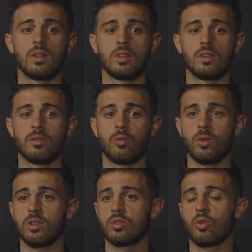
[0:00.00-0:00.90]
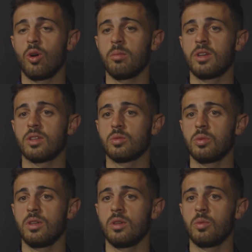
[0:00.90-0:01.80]
uh, for the score because
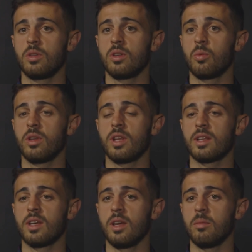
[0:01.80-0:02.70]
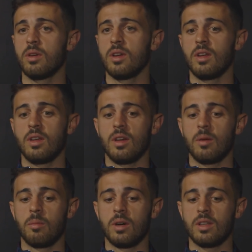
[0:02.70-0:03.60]
we, we didn't win that game,
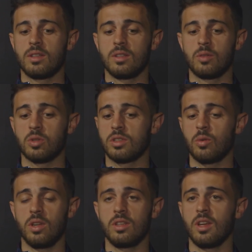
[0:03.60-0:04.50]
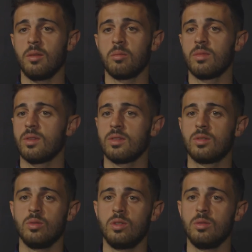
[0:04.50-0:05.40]
but it was a great game.
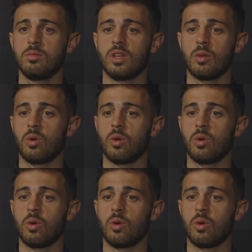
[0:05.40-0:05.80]
Two teams that